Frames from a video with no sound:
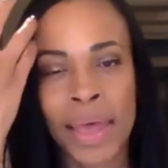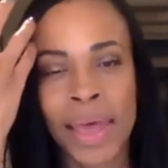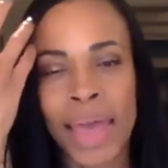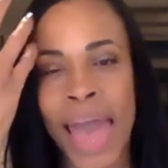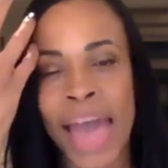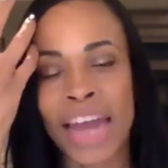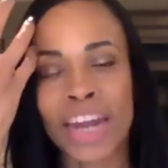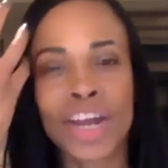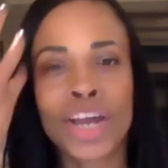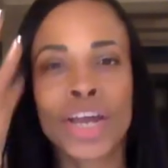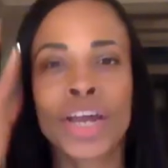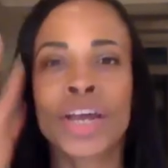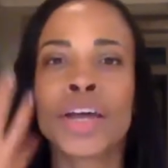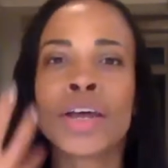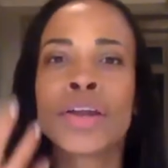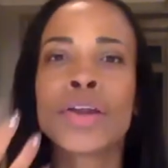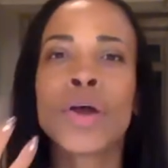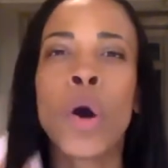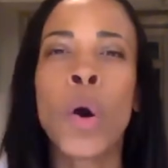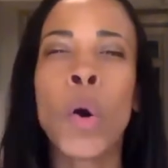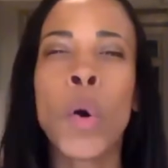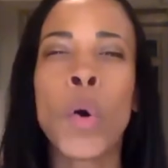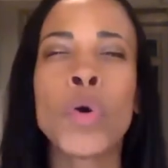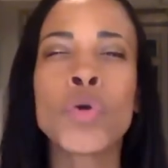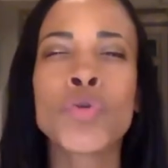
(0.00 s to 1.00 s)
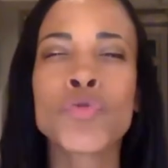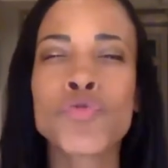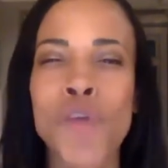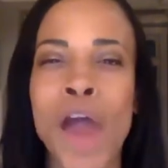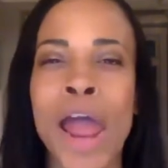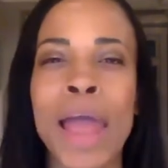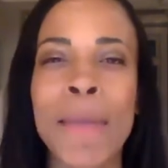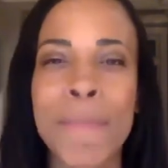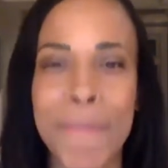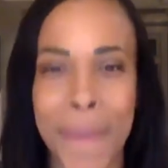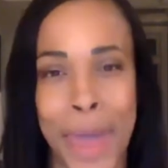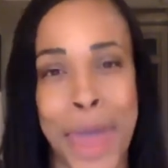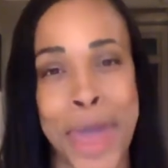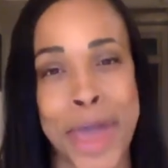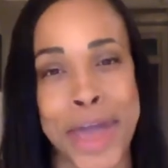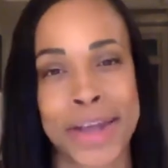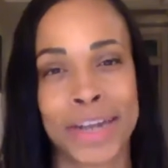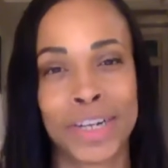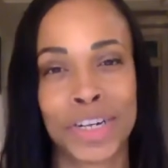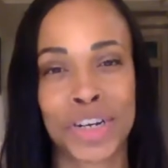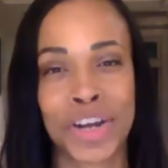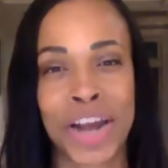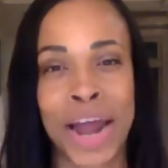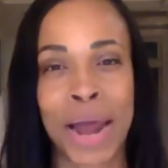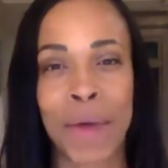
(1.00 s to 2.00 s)
at a good old ripe
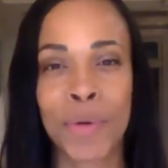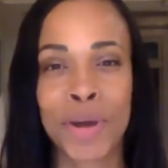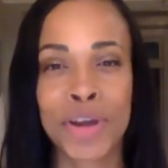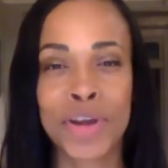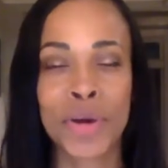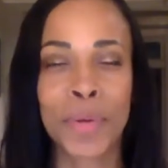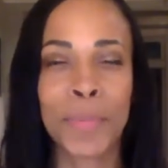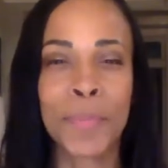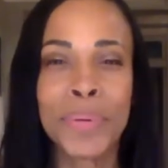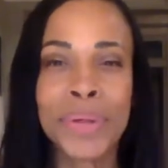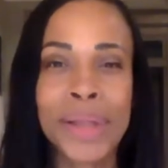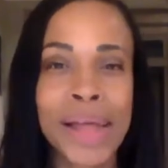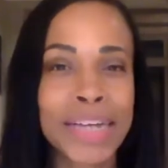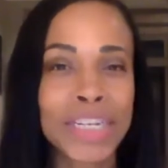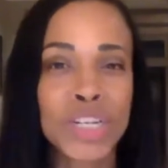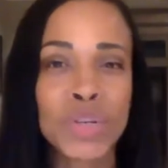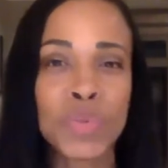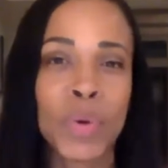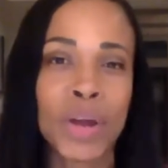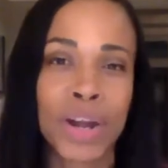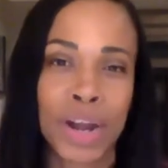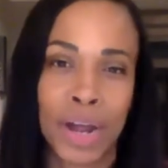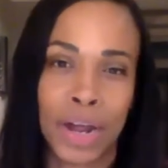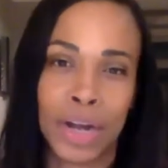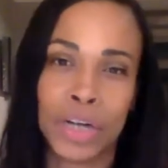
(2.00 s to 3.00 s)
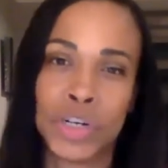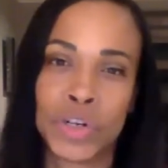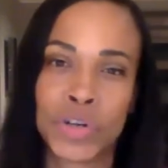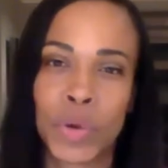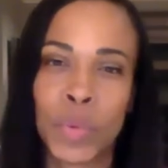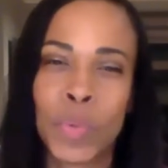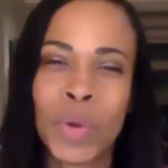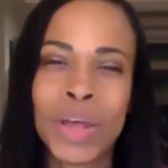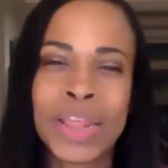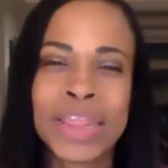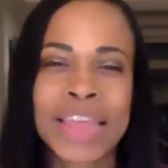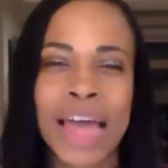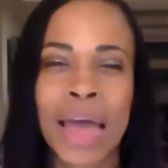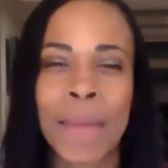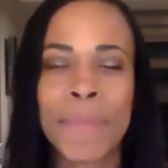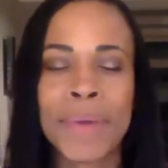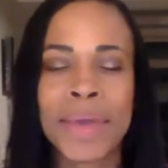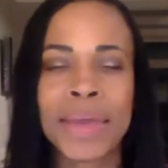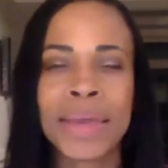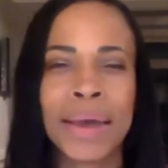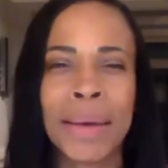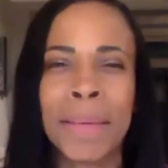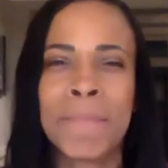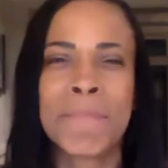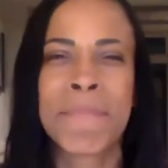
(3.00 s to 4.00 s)
age, when you're plus 100. Wouldn't that
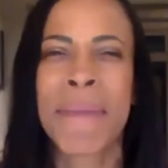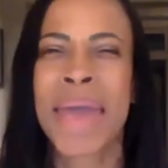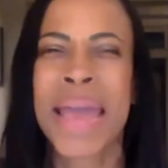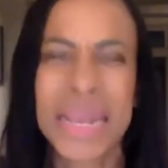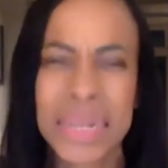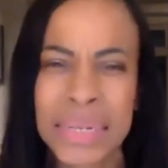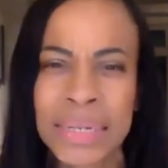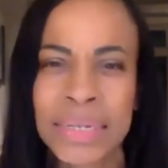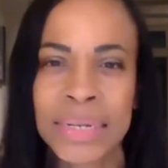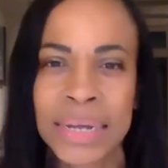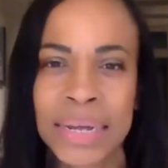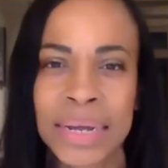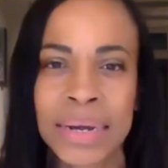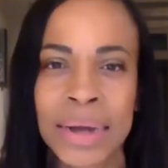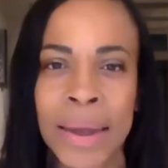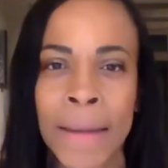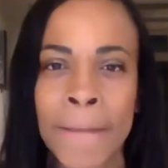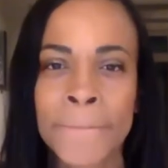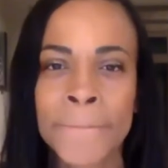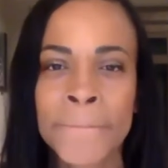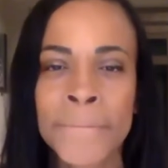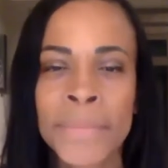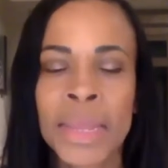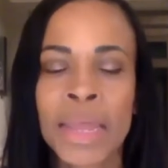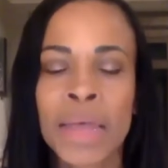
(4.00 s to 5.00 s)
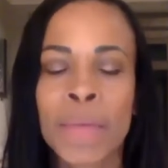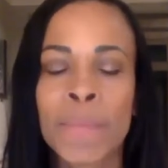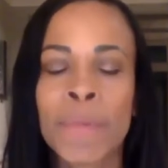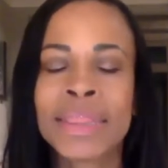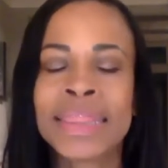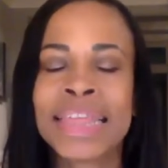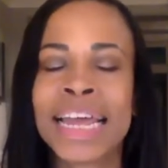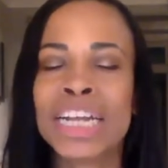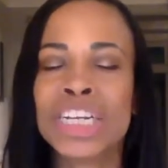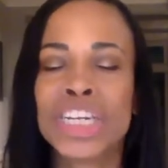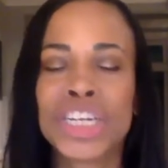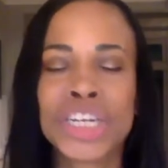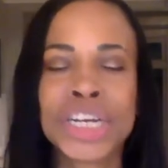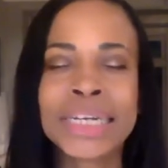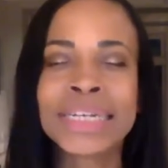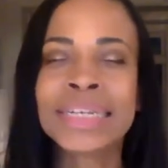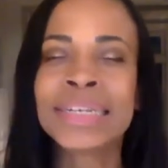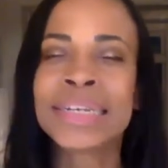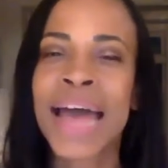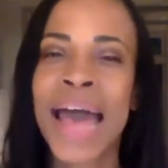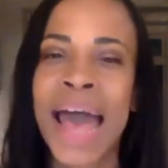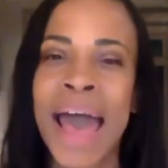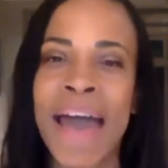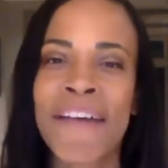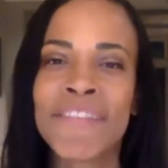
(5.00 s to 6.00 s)
be amazing? But they
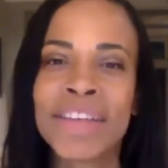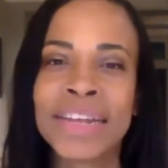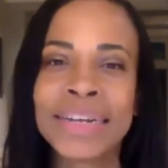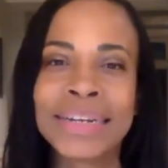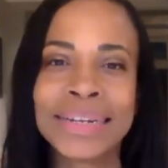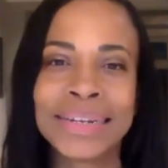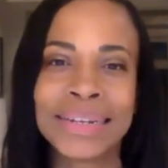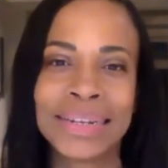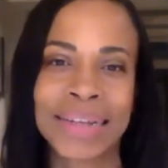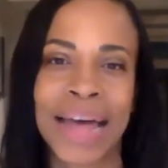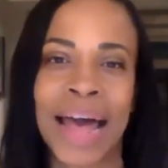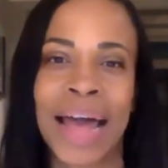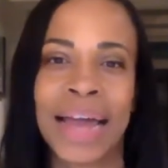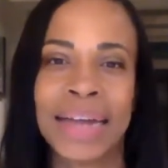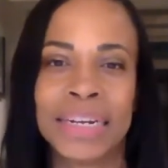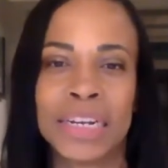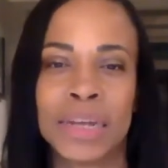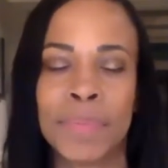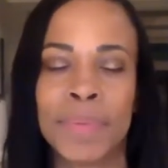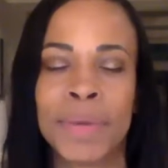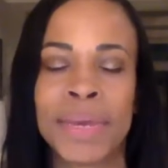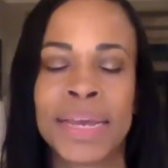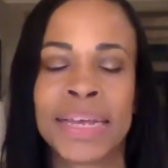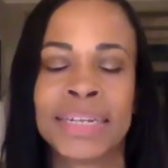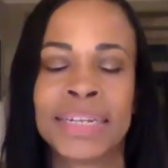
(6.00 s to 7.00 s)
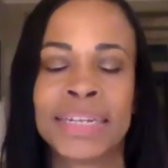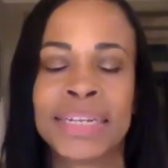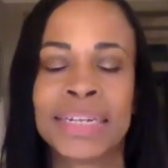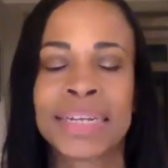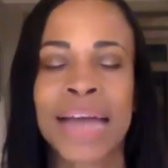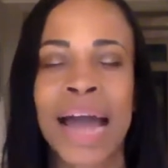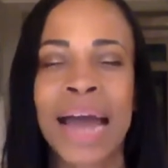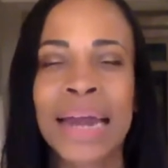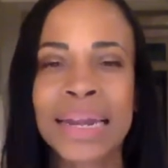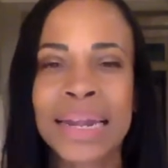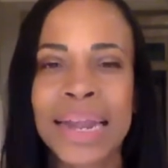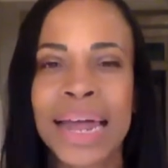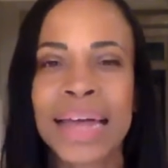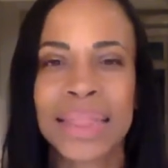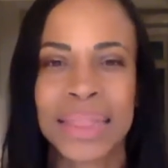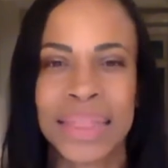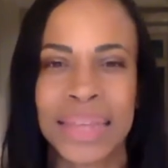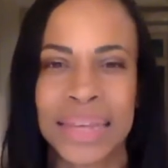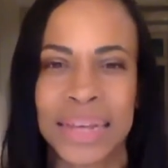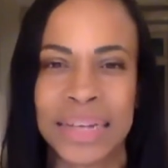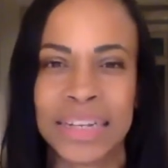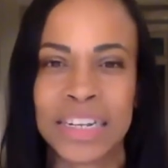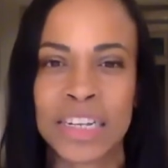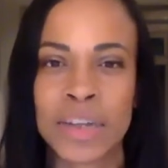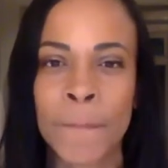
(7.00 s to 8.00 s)
just haven't designed it because it's kind of like
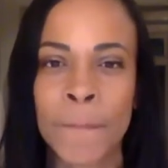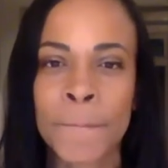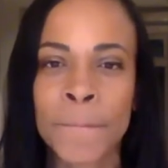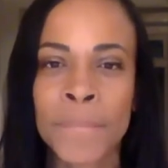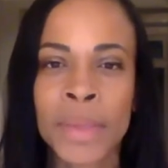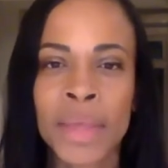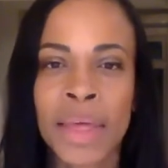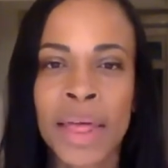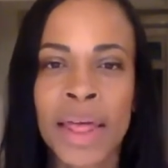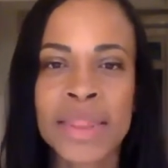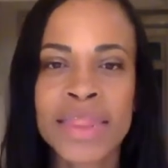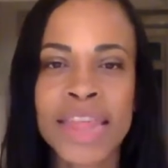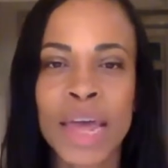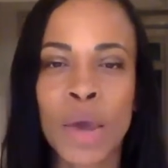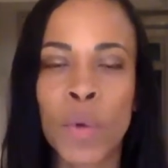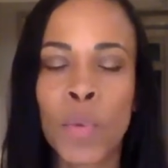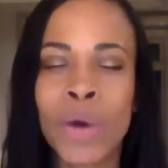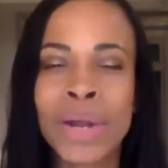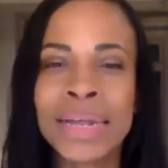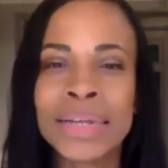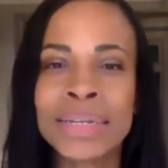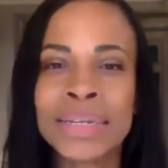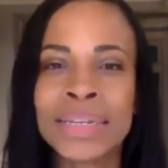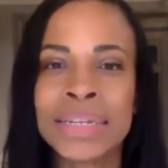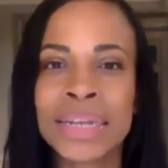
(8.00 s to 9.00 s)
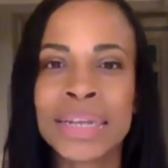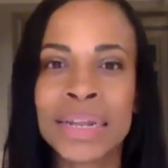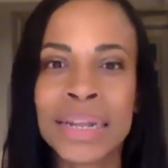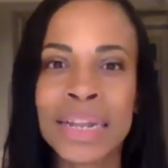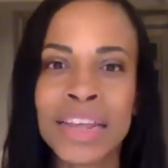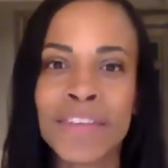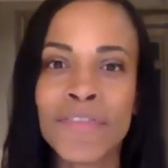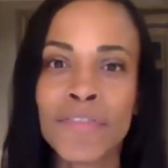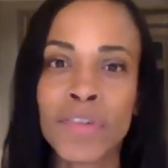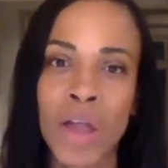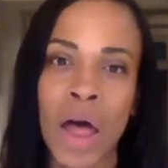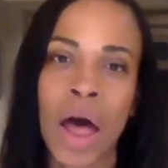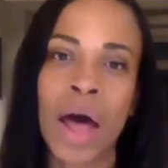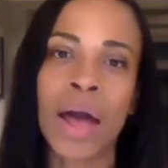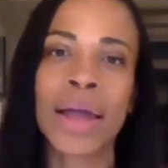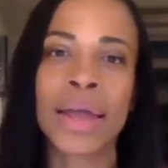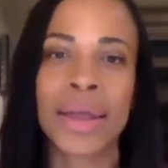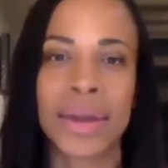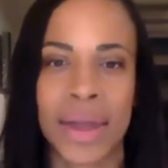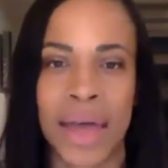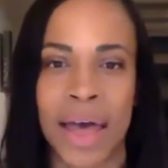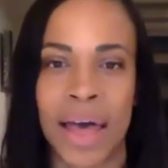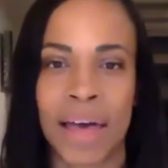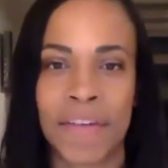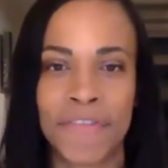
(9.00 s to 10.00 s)
this. They want us to live long
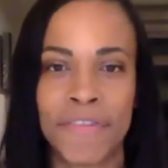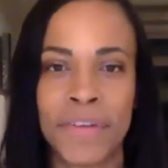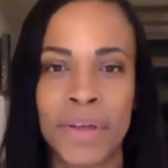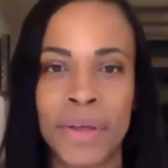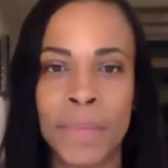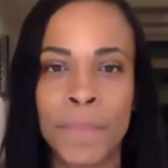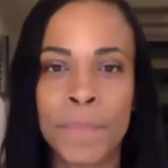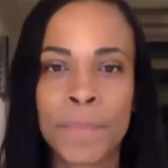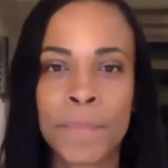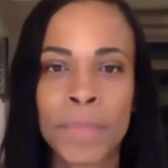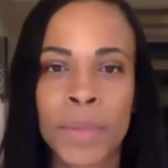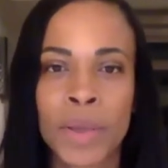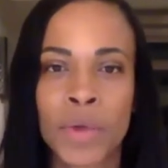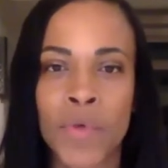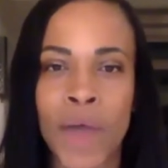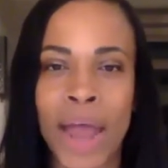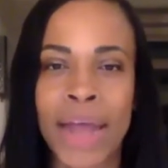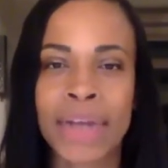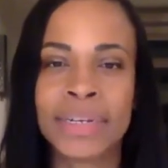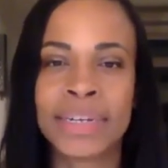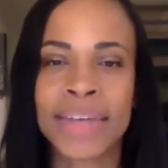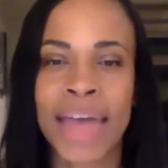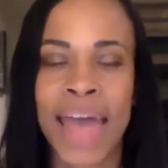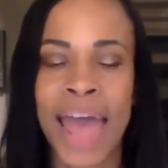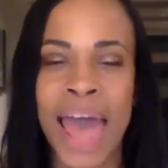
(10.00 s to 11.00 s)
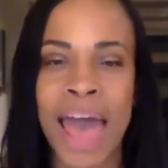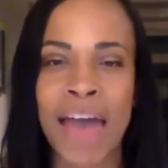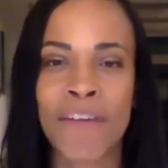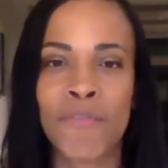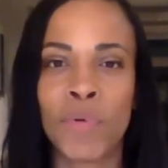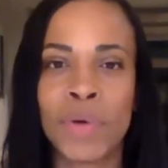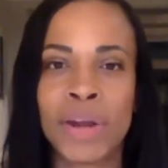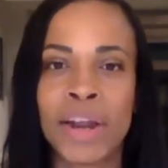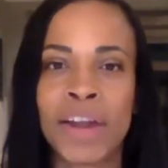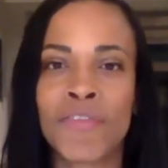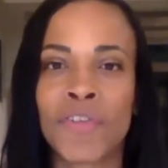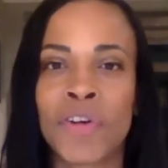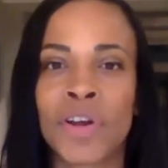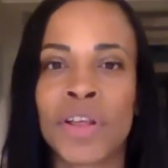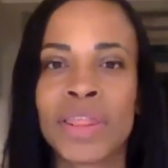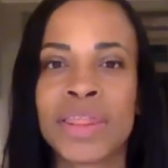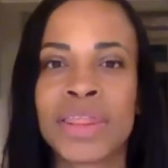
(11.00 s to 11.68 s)
enough, right, to have whatever